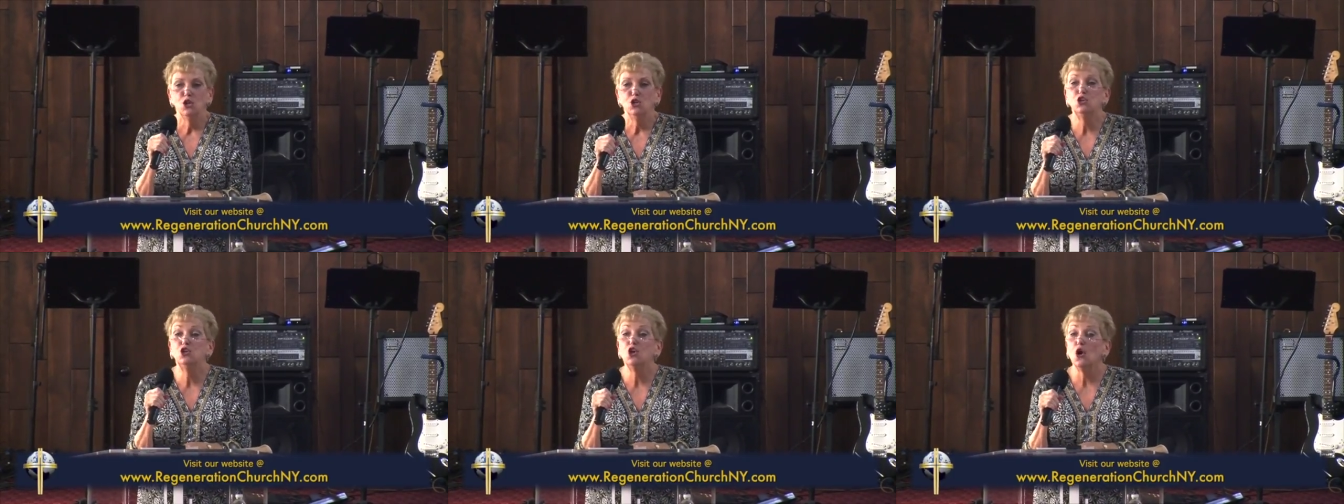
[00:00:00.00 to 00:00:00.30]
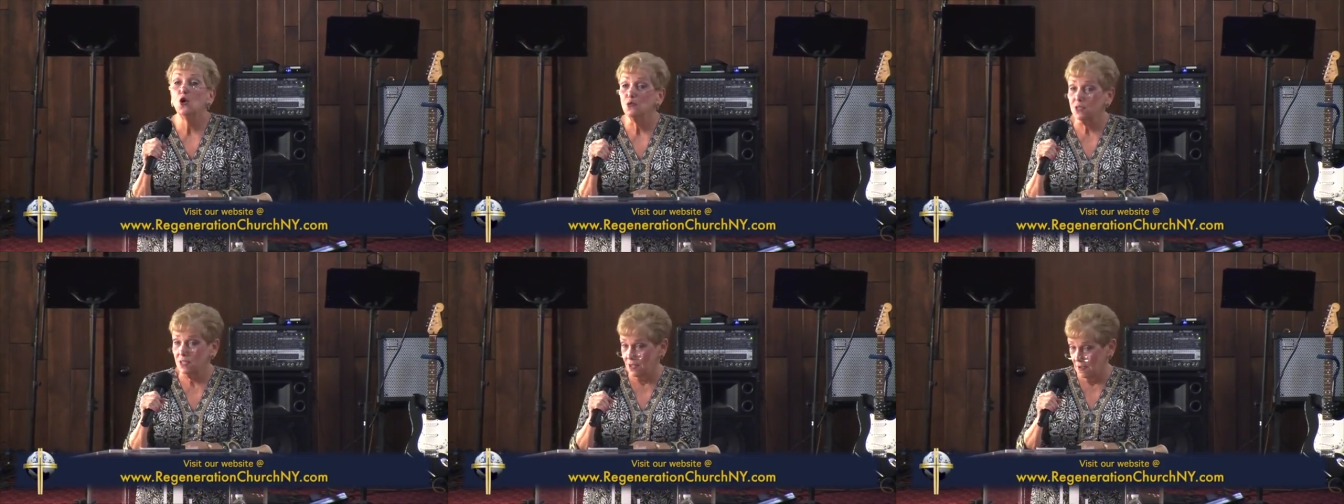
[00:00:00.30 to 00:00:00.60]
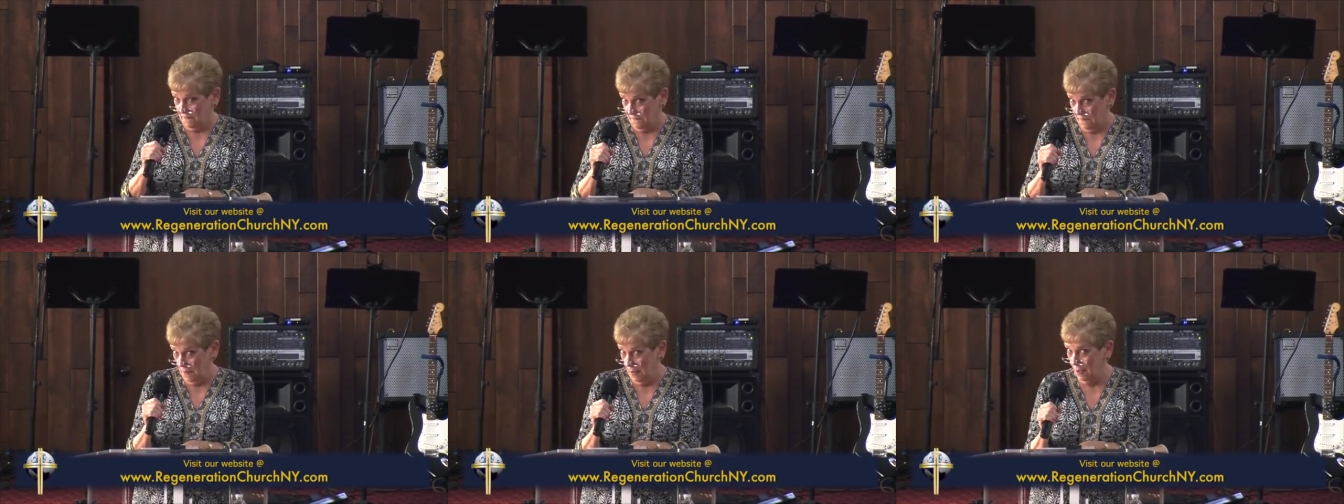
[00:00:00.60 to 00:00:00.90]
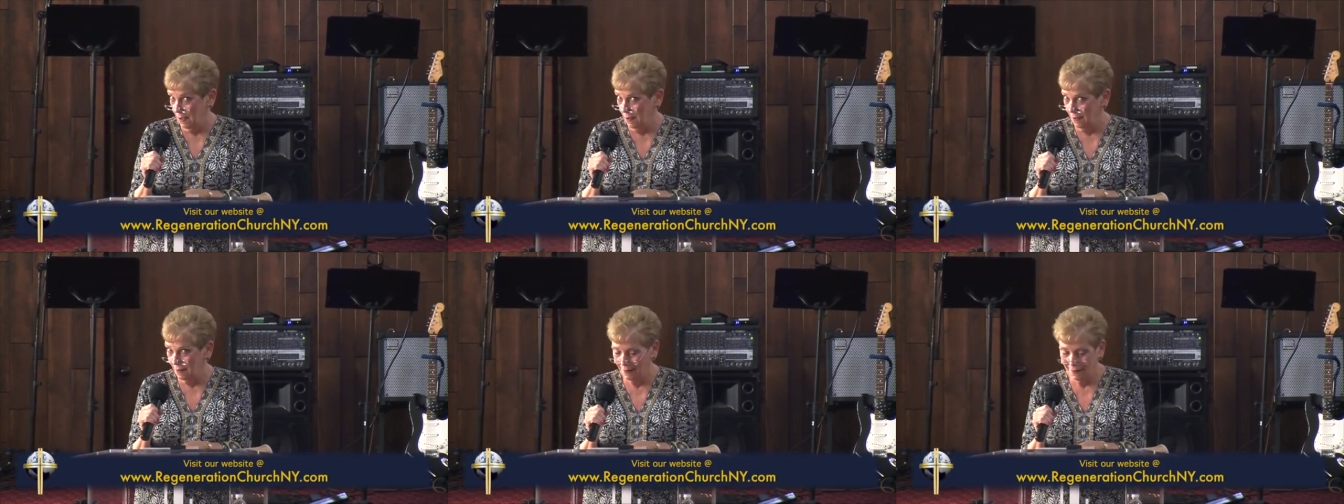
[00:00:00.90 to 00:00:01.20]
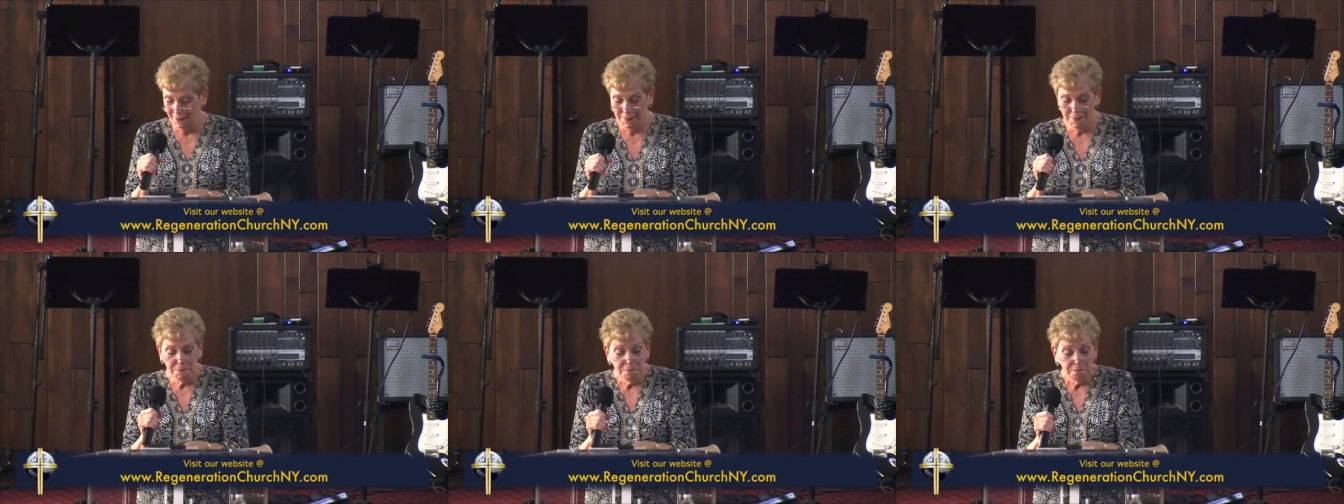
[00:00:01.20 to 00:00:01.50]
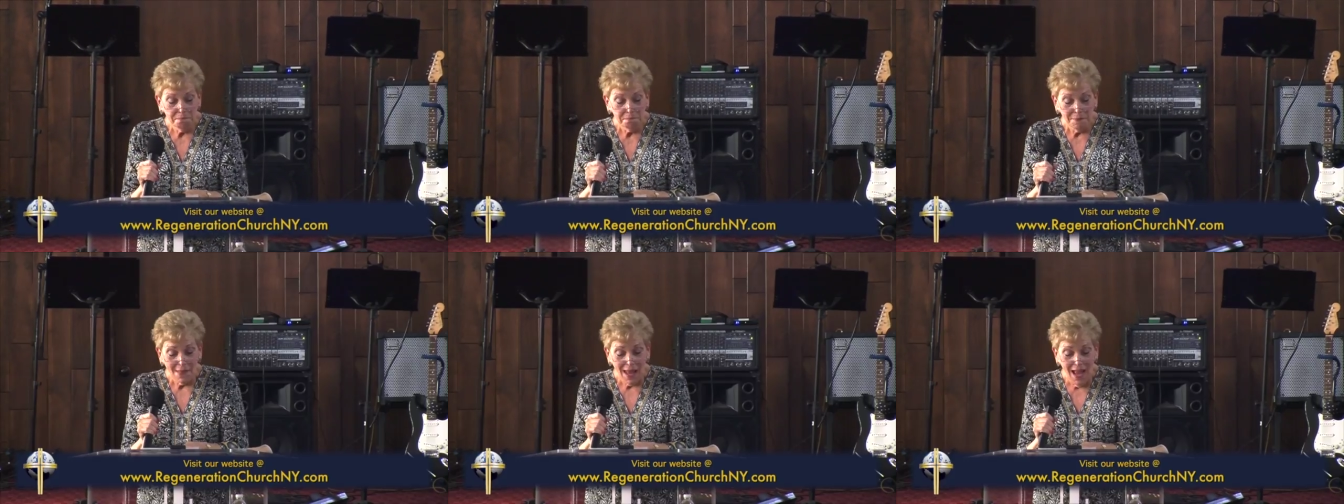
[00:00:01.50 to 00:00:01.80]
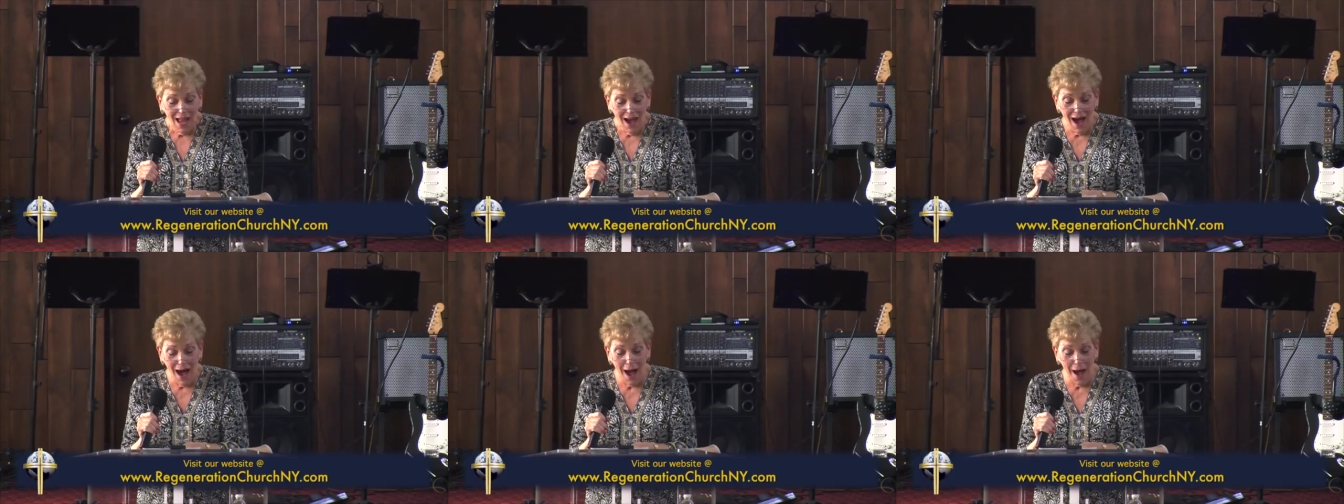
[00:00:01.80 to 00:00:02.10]
Joseph.
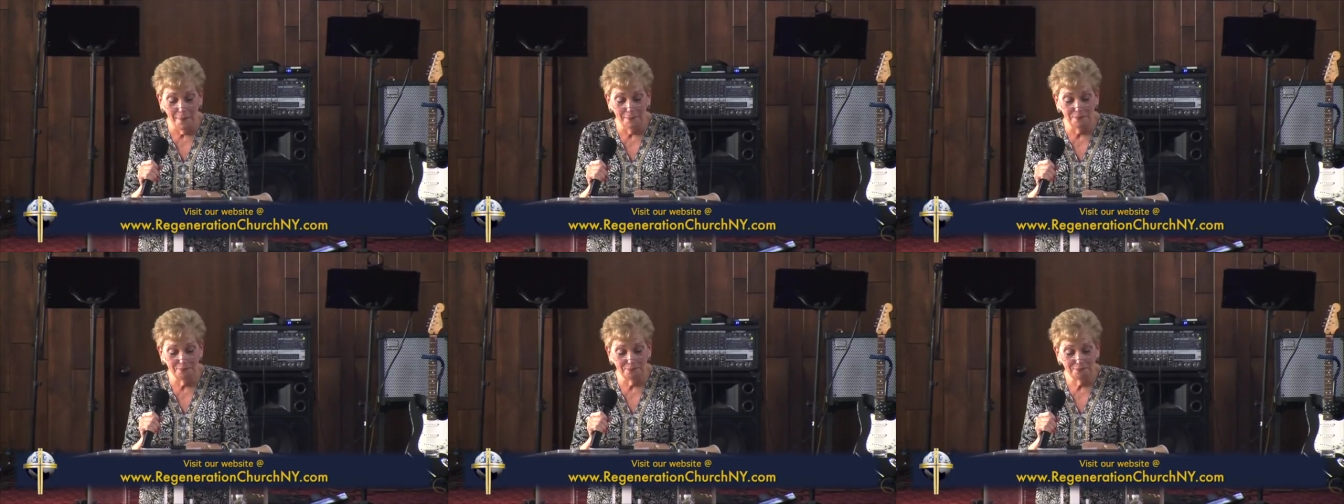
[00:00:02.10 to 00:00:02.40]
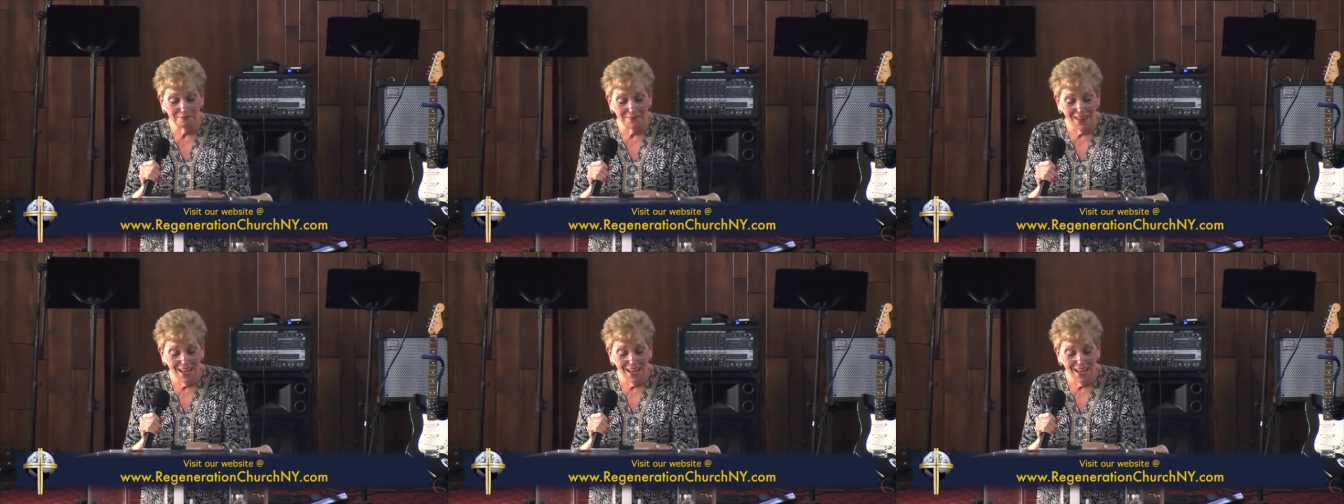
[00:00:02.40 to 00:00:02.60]
Um,